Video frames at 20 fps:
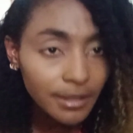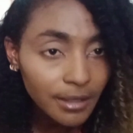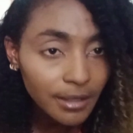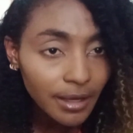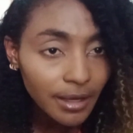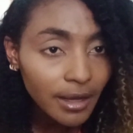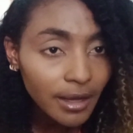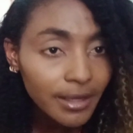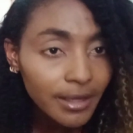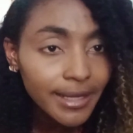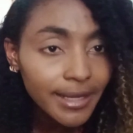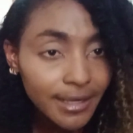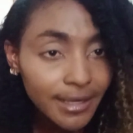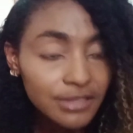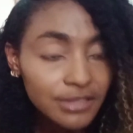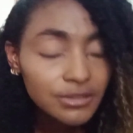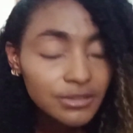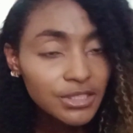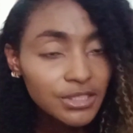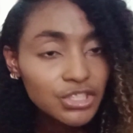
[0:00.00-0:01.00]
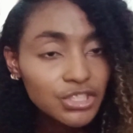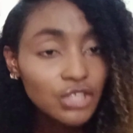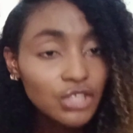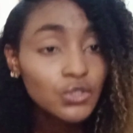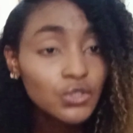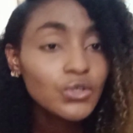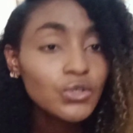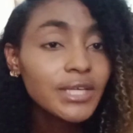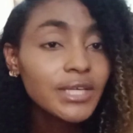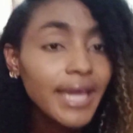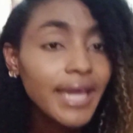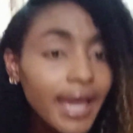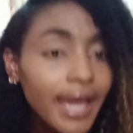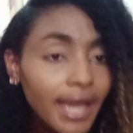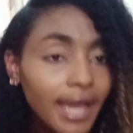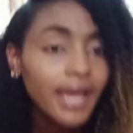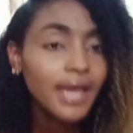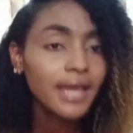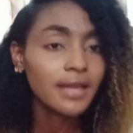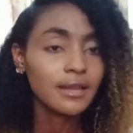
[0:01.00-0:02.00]
uh, uh, English teacher, you
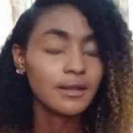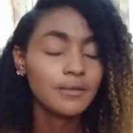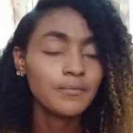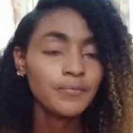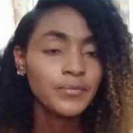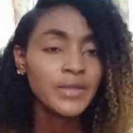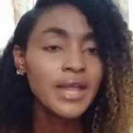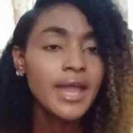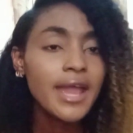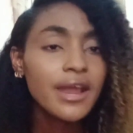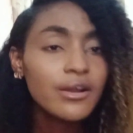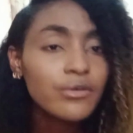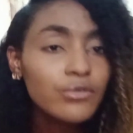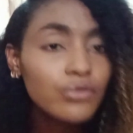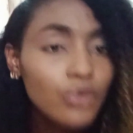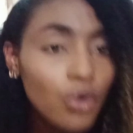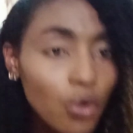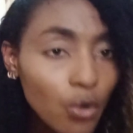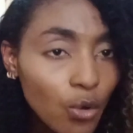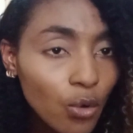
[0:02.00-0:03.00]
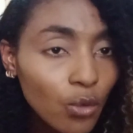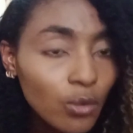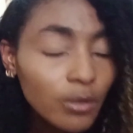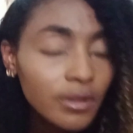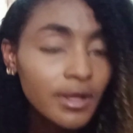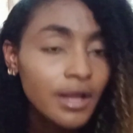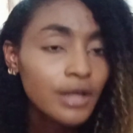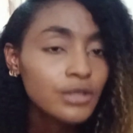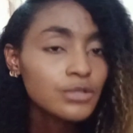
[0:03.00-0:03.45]
can enroll